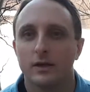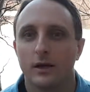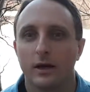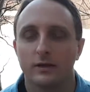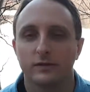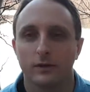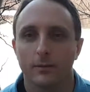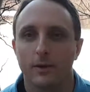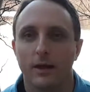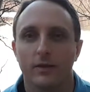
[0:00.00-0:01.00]

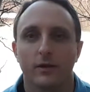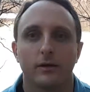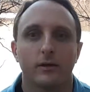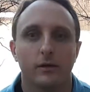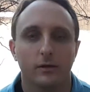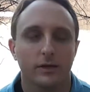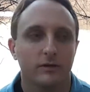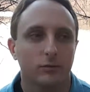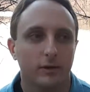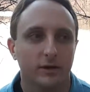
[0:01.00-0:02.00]
Certainly by the early
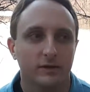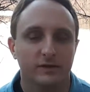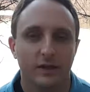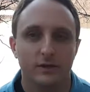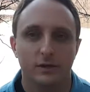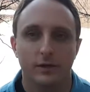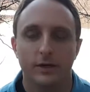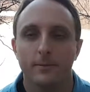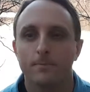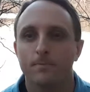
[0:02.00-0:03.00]
20th century,